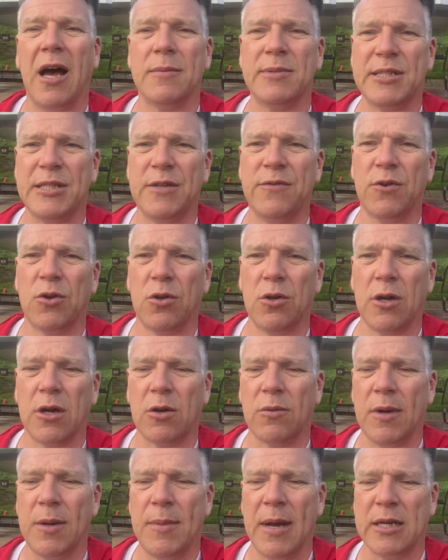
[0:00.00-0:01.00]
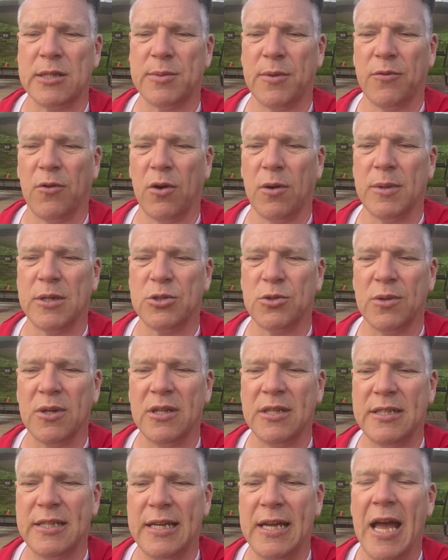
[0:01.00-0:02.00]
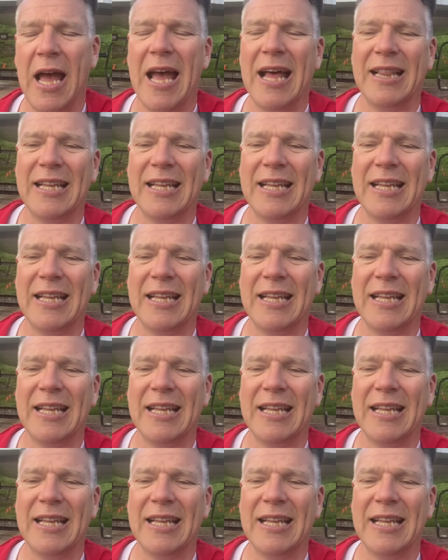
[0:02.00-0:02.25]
I'm Stephen Olyniuk, RE/MAX Performance Realty.